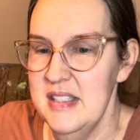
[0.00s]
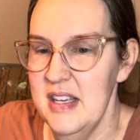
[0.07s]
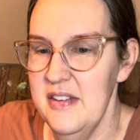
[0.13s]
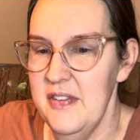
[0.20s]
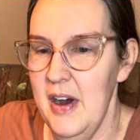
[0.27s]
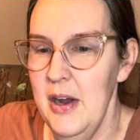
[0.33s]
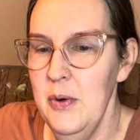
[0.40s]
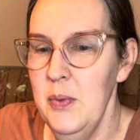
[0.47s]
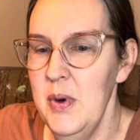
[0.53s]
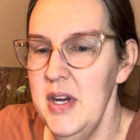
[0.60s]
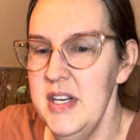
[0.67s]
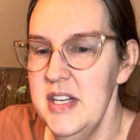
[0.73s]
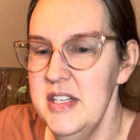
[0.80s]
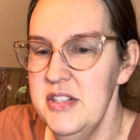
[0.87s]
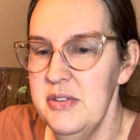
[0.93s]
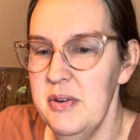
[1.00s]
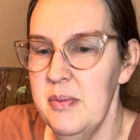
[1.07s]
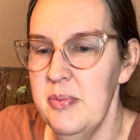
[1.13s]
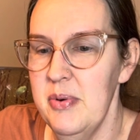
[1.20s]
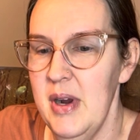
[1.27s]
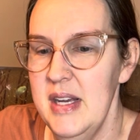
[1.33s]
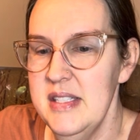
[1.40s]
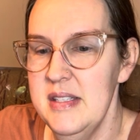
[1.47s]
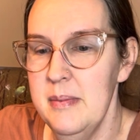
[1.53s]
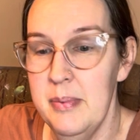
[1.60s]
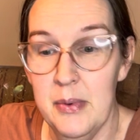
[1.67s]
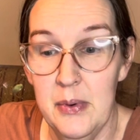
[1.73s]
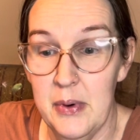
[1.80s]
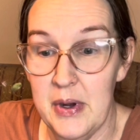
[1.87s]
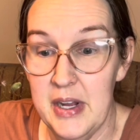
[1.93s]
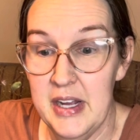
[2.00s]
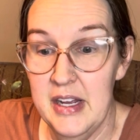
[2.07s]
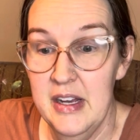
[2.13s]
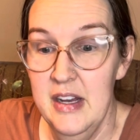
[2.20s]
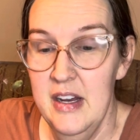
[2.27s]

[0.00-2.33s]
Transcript: if I wanted to impress a boy,